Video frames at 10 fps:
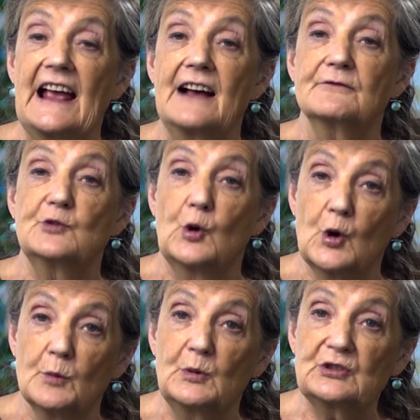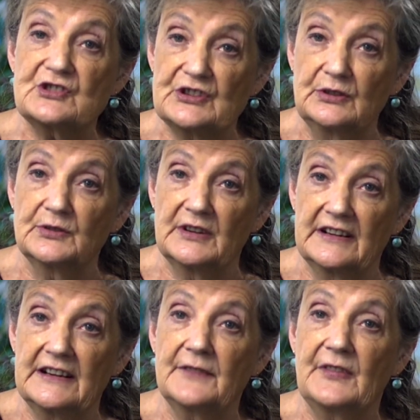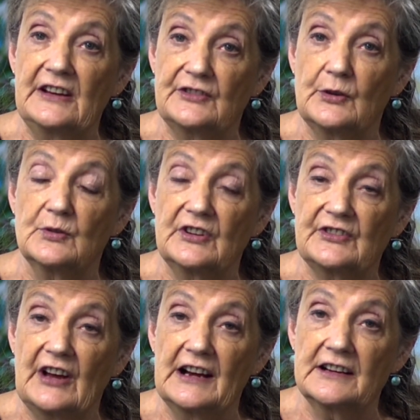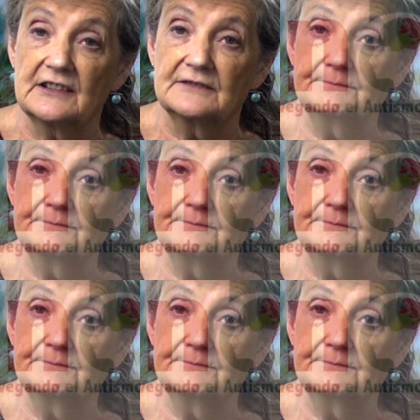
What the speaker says: have normal children if they so desire.